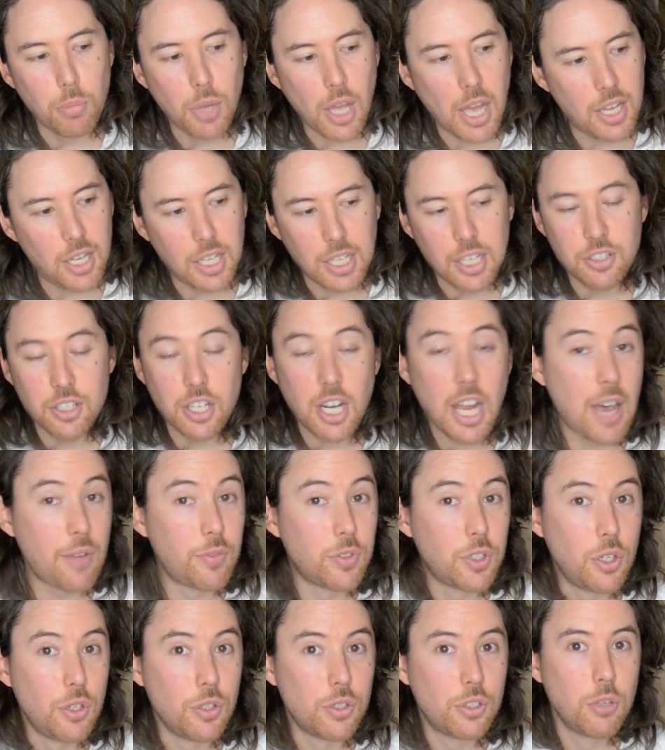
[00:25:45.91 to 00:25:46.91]
Like I said, I
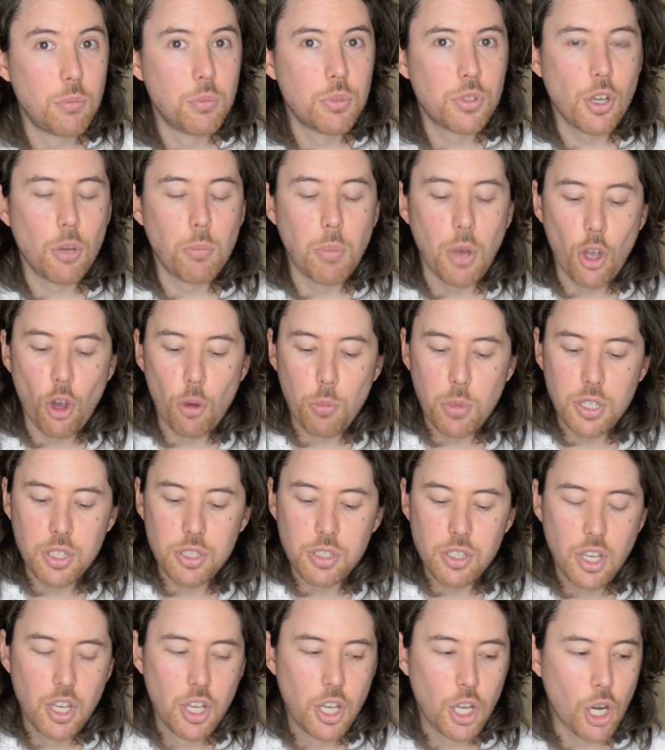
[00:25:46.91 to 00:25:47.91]
haven't used them, so by all
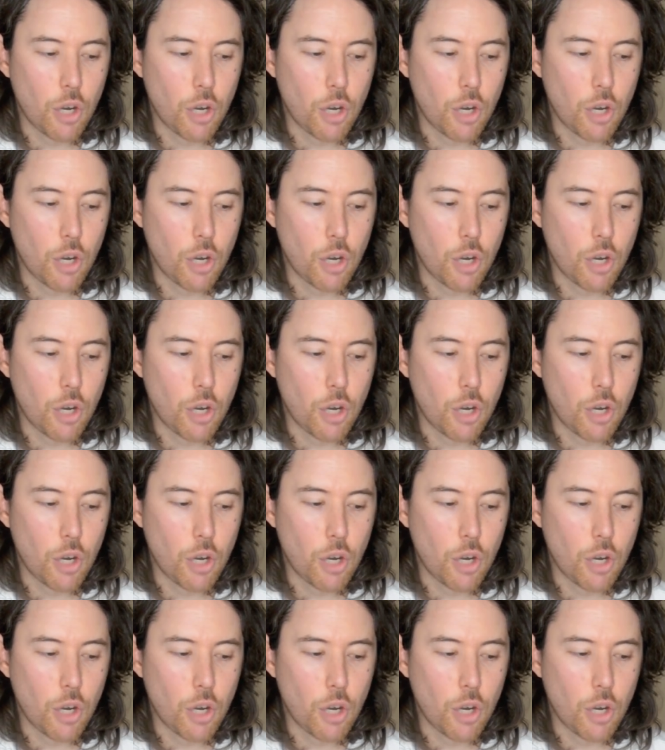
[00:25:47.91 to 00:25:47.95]
means